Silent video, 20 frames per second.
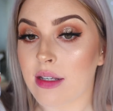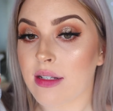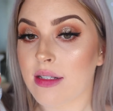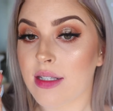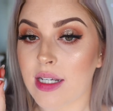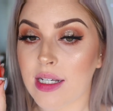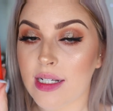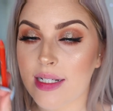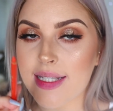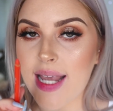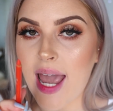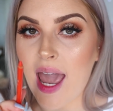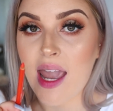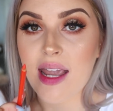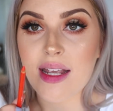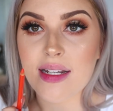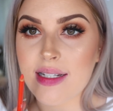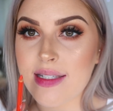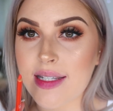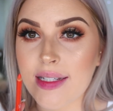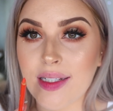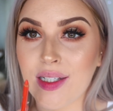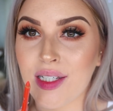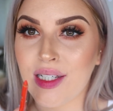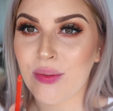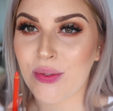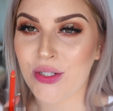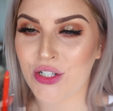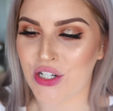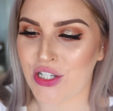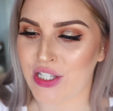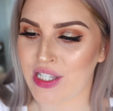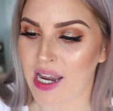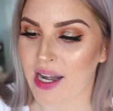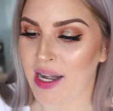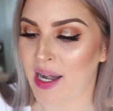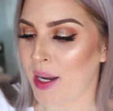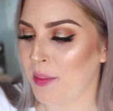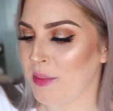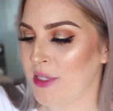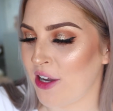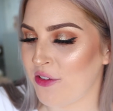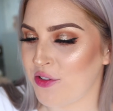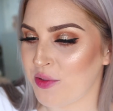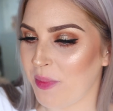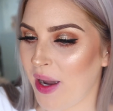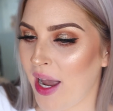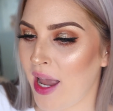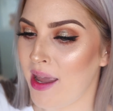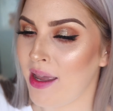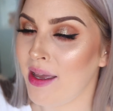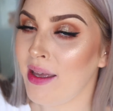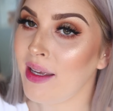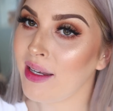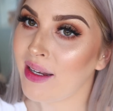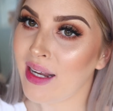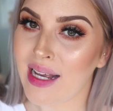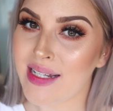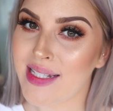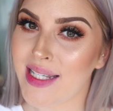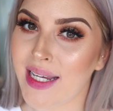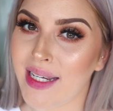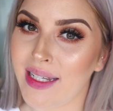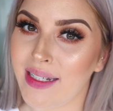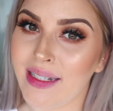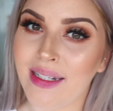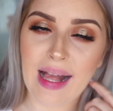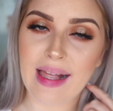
This is Ainsley, which is named after my cousin.